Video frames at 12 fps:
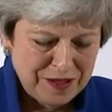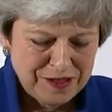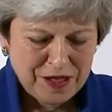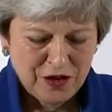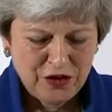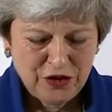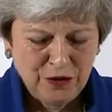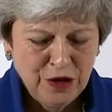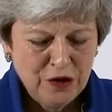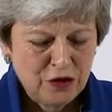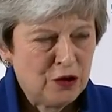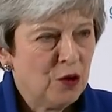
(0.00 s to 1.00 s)
as I said
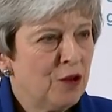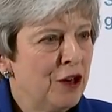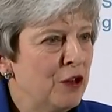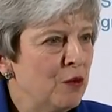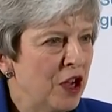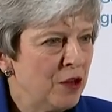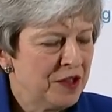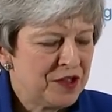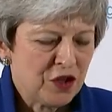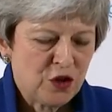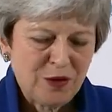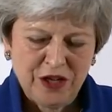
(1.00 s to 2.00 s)
to Laura, you know
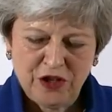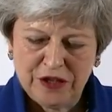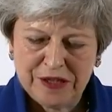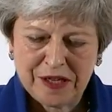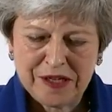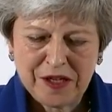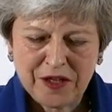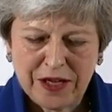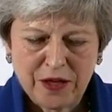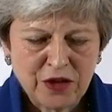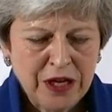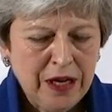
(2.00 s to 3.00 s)
the situation as I set
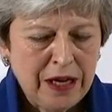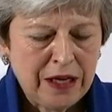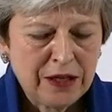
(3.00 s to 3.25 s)
out,